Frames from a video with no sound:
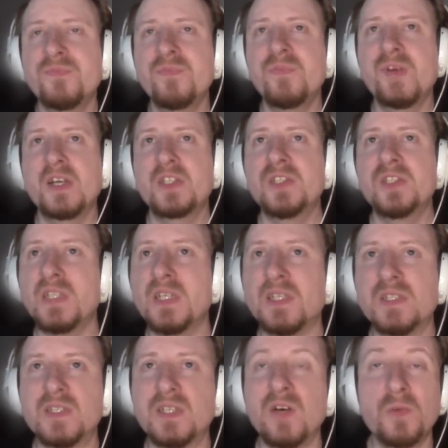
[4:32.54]
fashions it
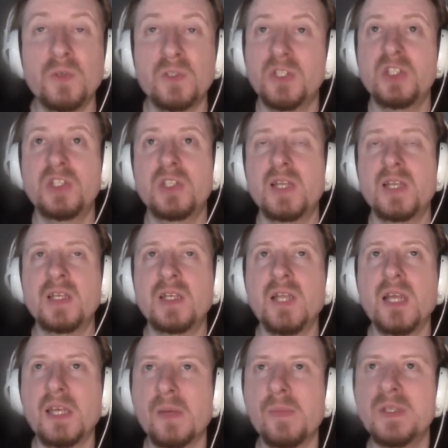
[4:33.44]
herself. Or she's just
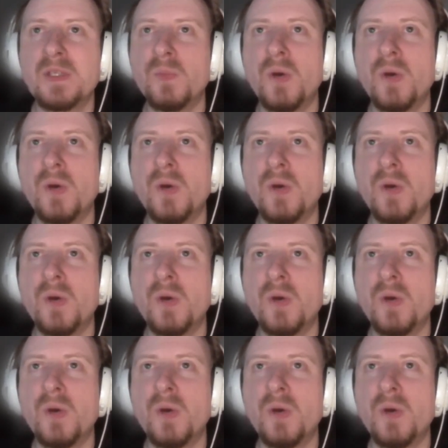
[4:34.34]
like Ms.